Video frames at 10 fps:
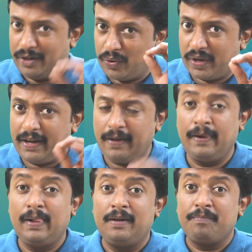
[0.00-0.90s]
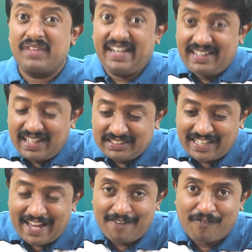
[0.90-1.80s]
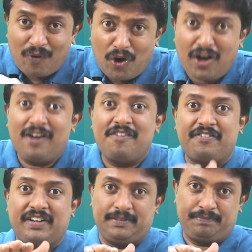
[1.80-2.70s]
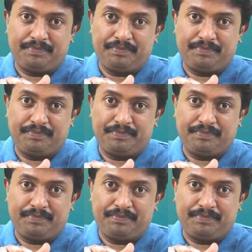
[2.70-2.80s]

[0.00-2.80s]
okay, it has evolved